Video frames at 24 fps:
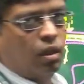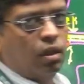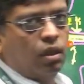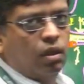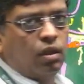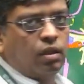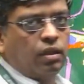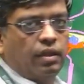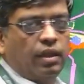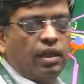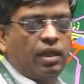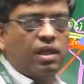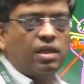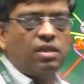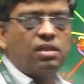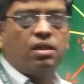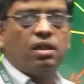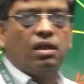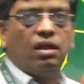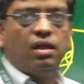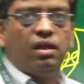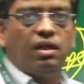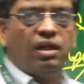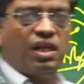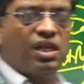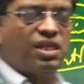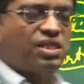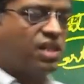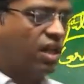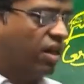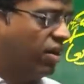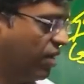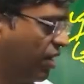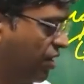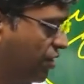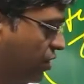there is
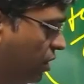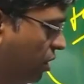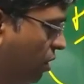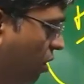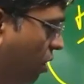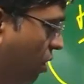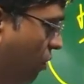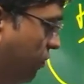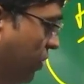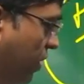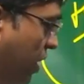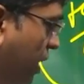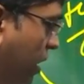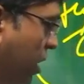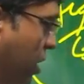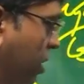degeneration of the